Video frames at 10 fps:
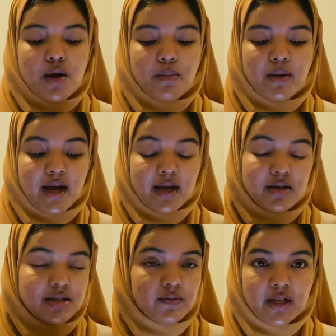but I can
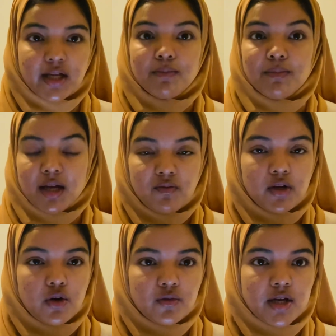definitely make a
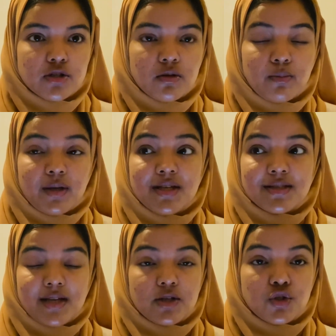video on that, so please
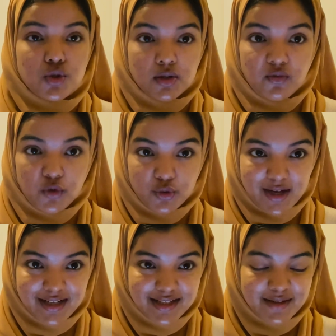stay tuned for
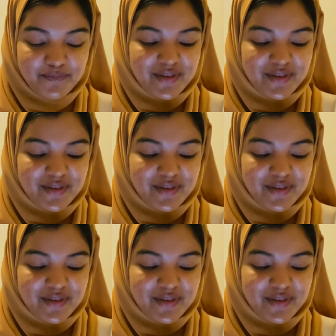that.